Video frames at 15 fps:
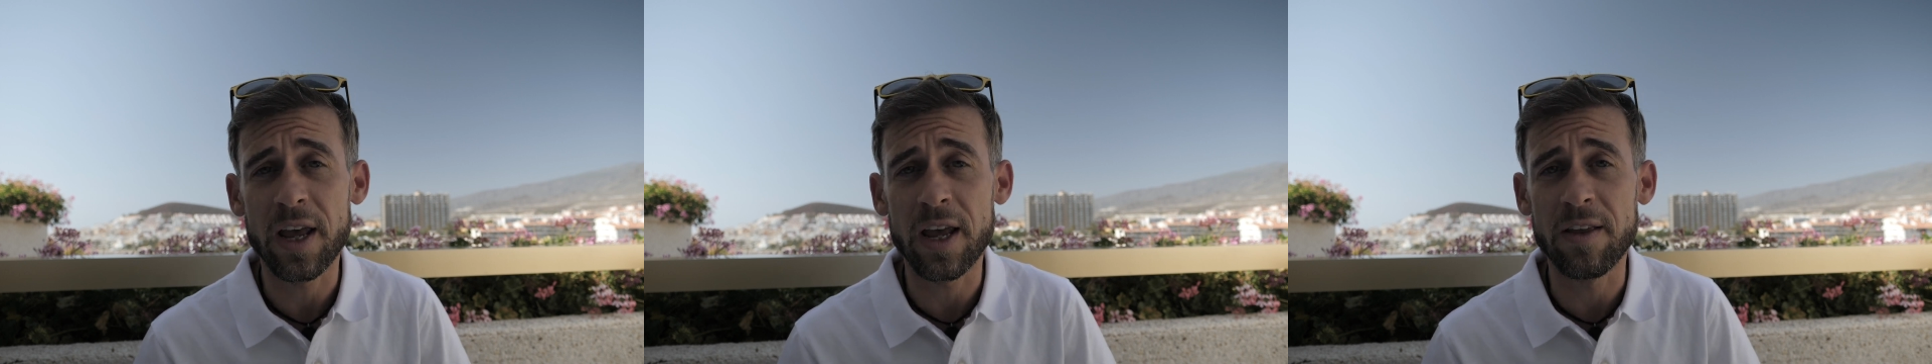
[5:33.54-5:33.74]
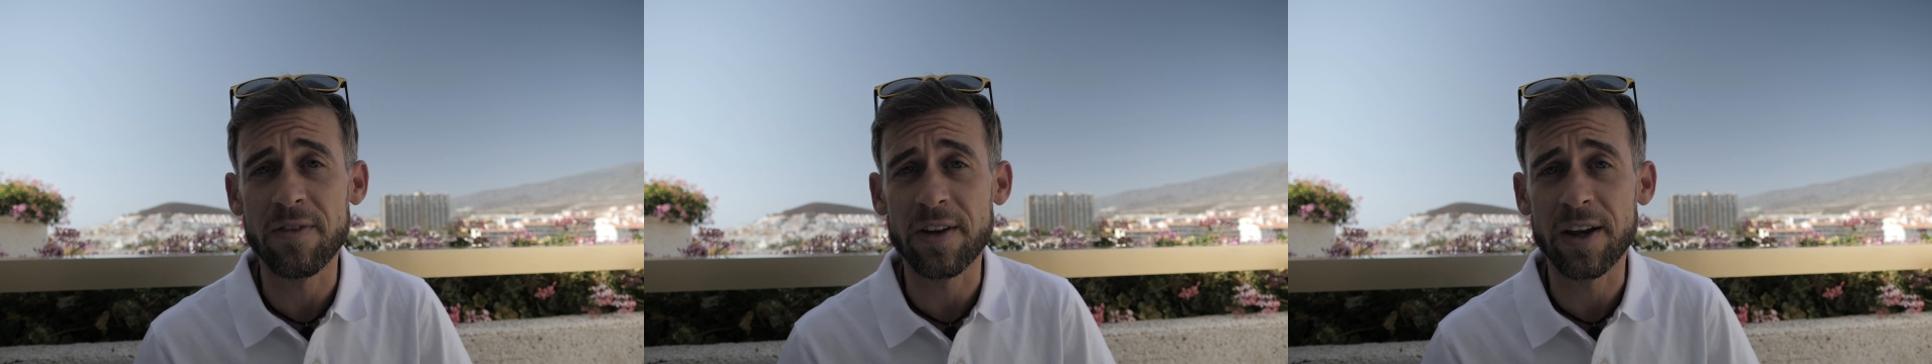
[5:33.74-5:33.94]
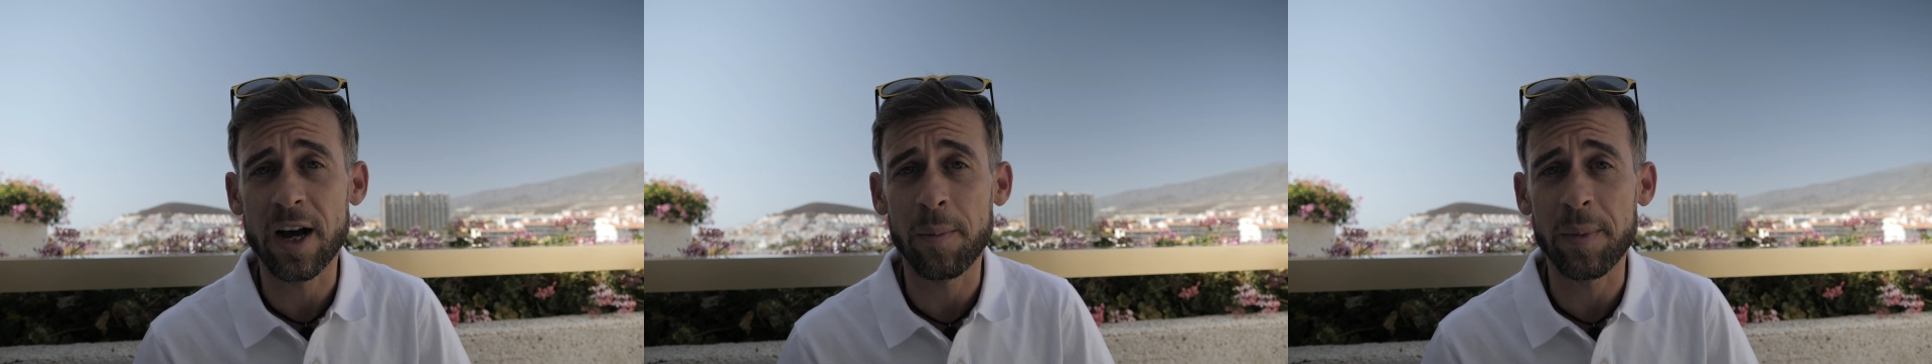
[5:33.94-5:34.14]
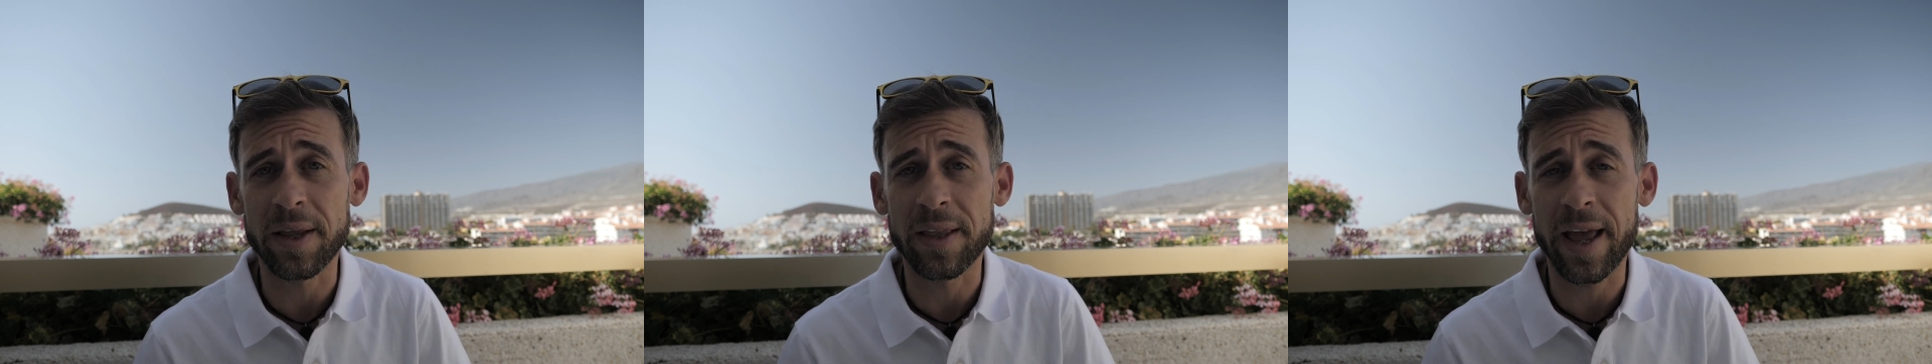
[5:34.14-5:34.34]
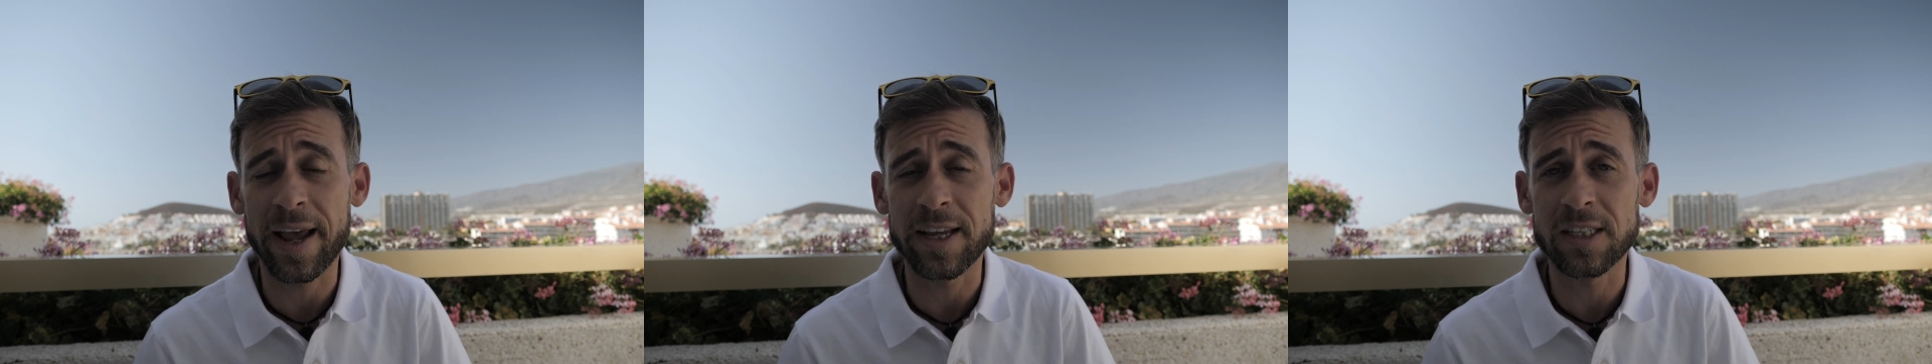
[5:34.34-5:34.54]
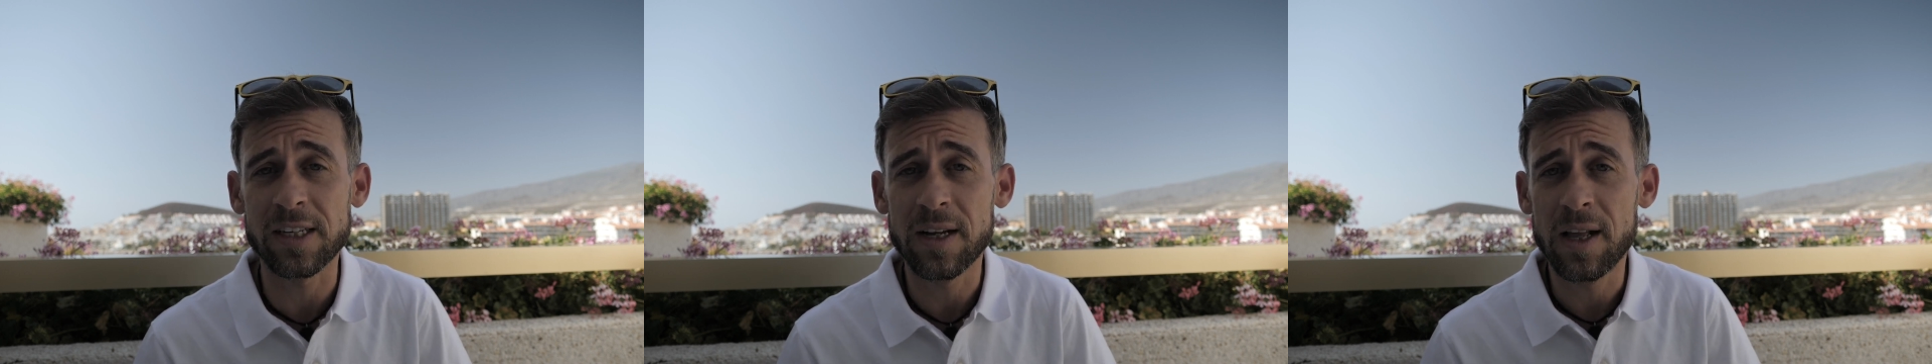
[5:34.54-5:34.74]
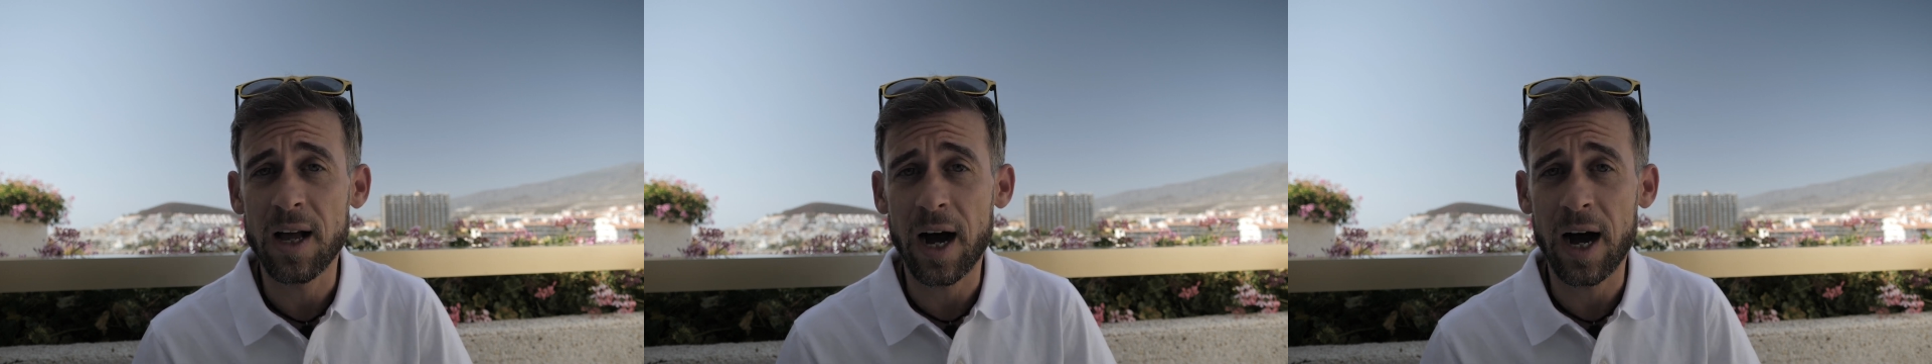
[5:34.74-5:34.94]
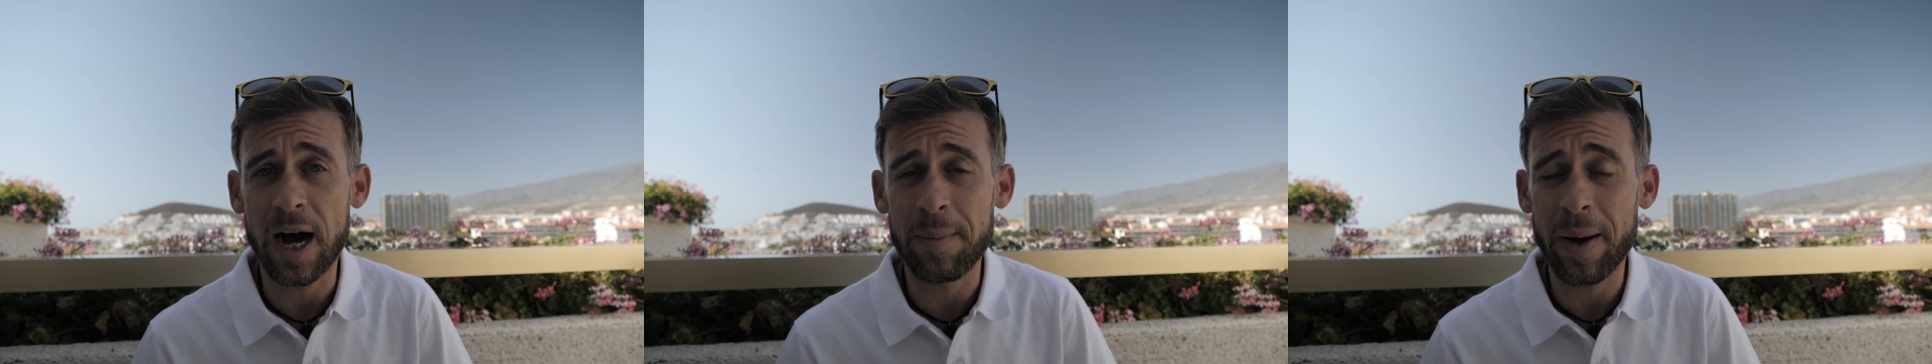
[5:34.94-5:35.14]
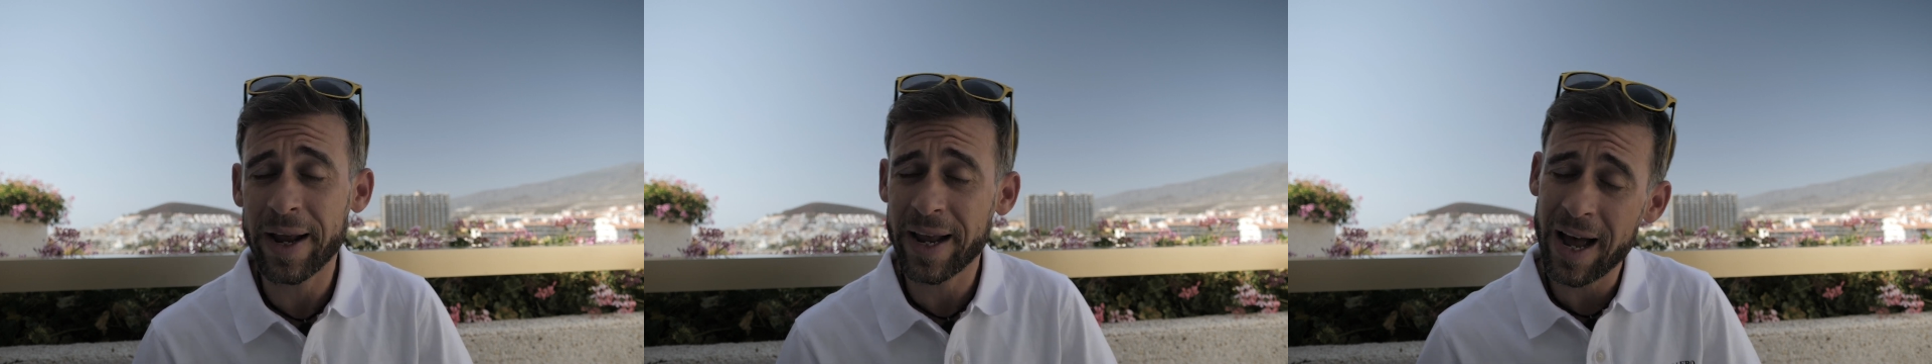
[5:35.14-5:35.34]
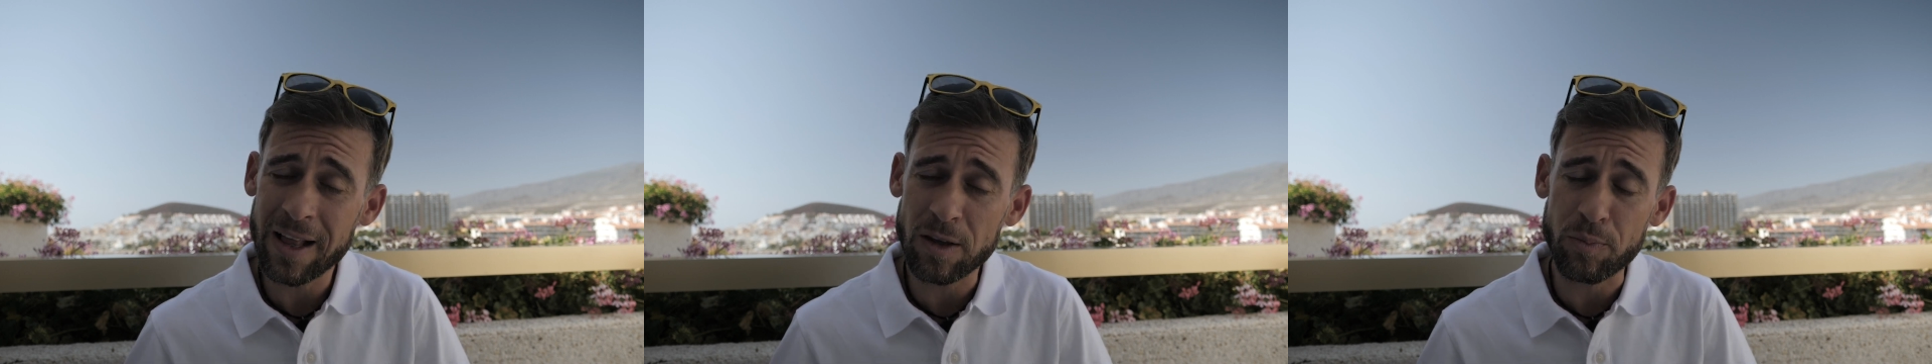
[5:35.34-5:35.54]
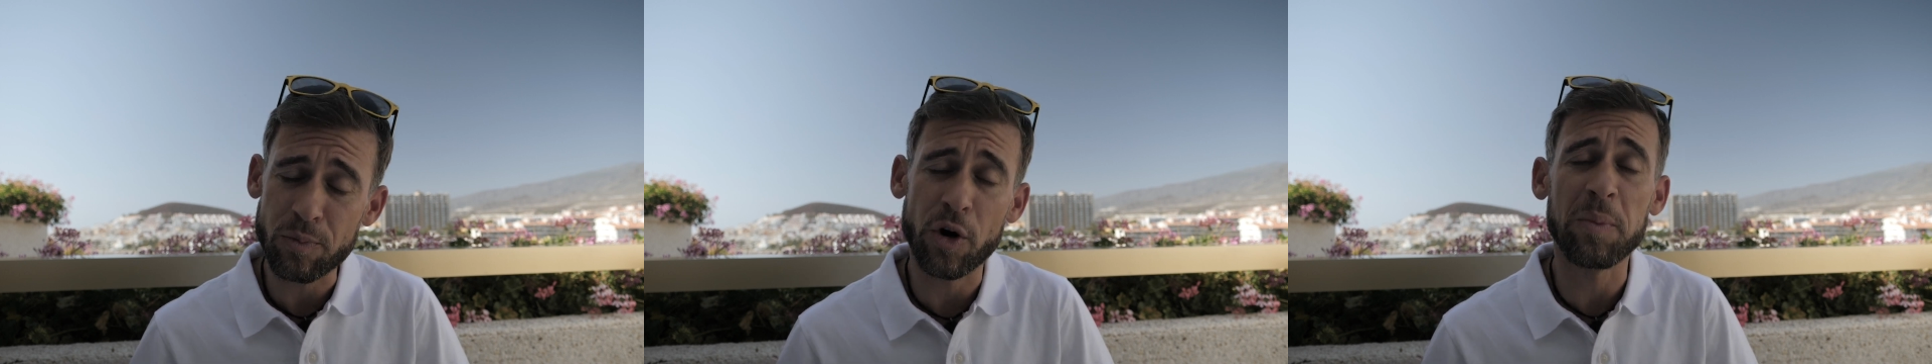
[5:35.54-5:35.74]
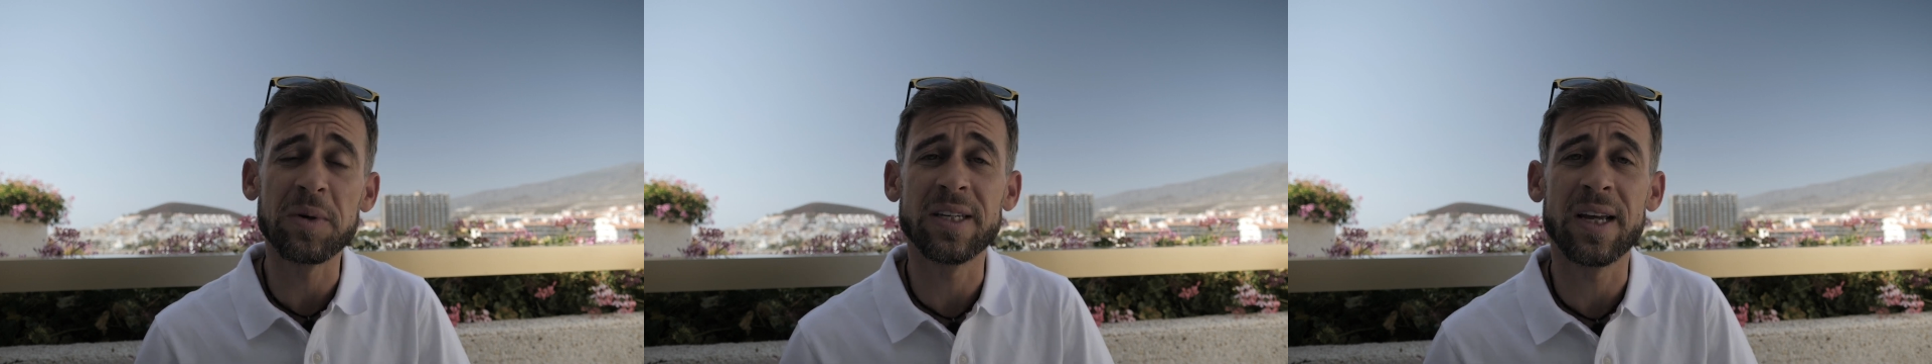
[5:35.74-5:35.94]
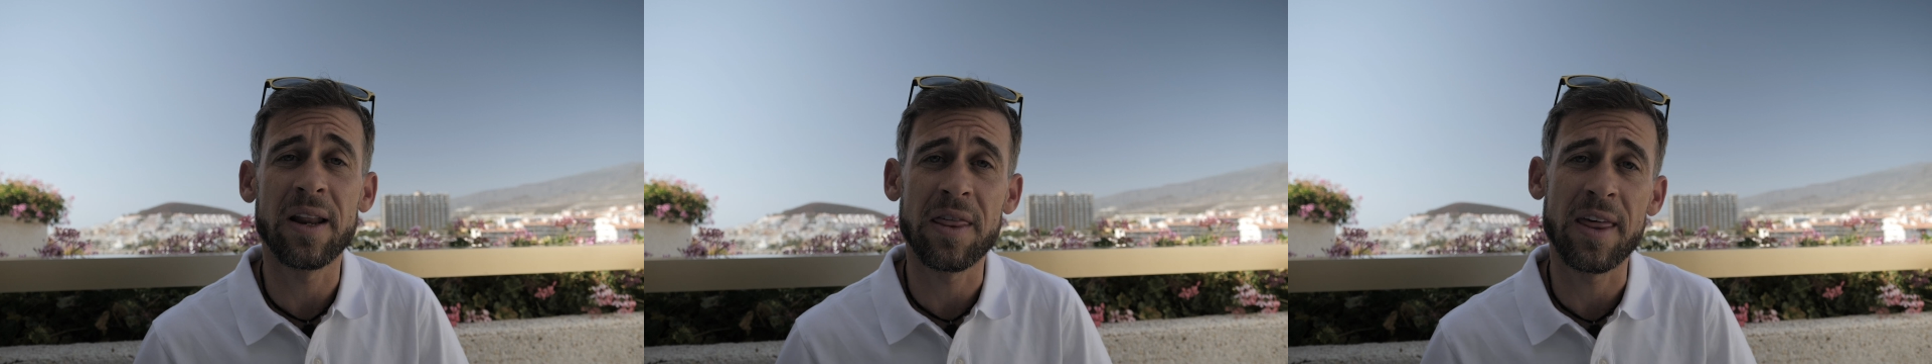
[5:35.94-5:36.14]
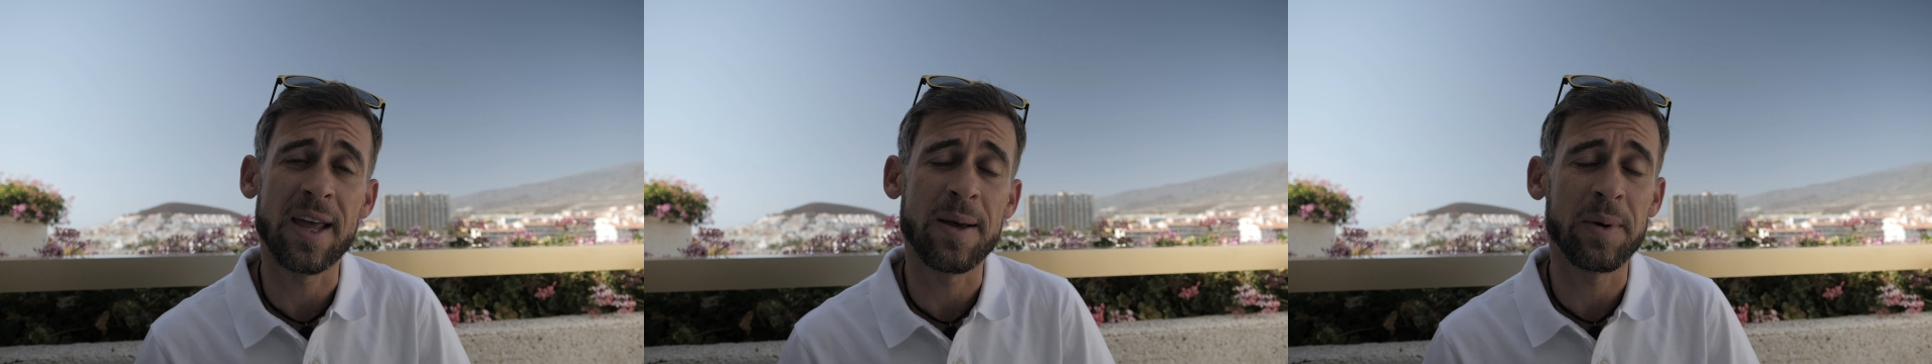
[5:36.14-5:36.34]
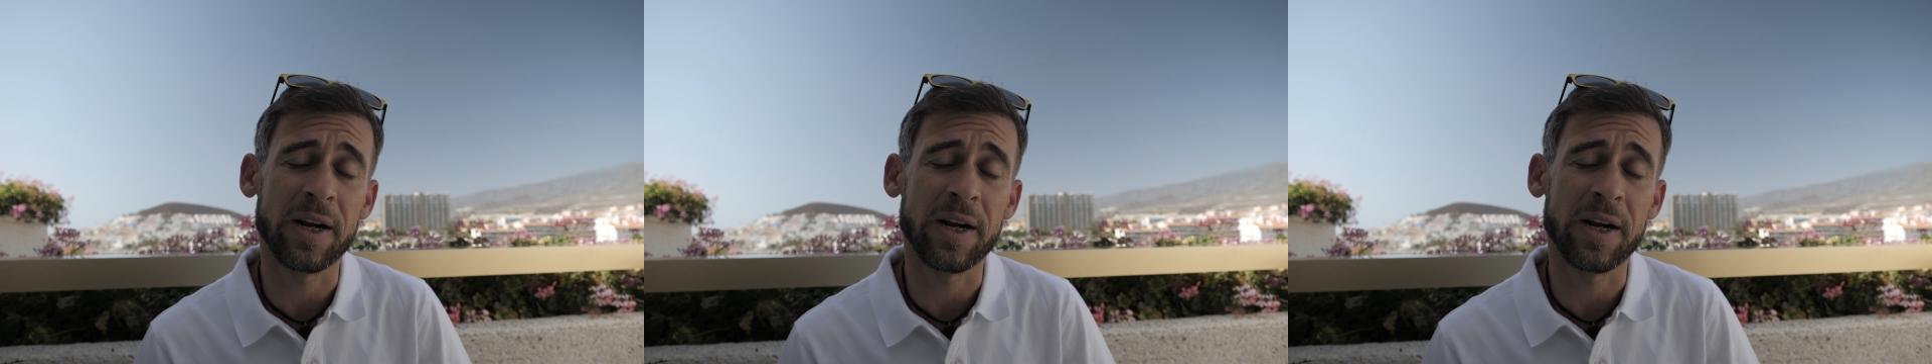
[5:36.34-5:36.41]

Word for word: in the coming days. I can't promise anything,